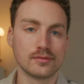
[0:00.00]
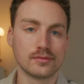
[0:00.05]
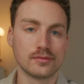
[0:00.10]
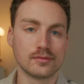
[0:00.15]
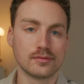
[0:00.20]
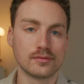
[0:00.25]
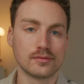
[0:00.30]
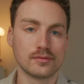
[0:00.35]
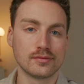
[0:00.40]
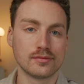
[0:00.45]

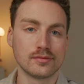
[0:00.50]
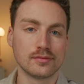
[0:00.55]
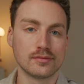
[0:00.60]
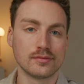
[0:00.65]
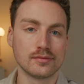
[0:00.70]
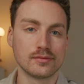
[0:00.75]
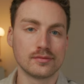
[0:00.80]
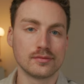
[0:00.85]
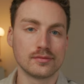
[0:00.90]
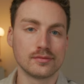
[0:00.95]

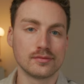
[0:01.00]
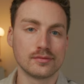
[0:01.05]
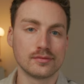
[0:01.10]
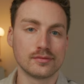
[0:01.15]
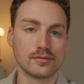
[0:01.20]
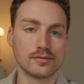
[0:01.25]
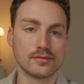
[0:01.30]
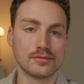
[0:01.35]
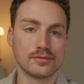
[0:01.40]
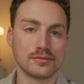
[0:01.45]

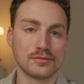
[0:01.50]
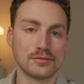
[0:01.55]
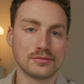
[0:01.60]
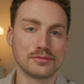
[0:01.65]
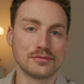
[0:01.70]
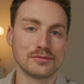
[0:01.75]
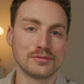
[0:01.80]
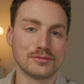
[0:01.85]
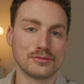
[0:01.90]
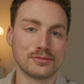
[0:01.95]

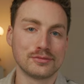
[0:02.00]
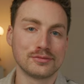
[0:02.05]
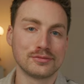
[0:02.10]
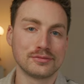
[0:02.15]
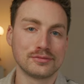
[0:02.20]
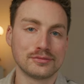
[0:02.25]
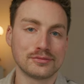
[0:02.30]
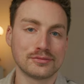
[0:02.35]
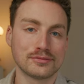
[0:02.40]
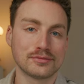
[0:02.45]

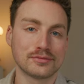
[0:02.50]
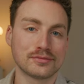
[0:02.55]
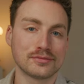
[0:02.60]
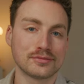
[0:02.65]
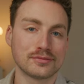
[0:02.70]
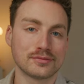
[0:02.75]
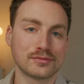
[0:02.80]
This person isn't speaking.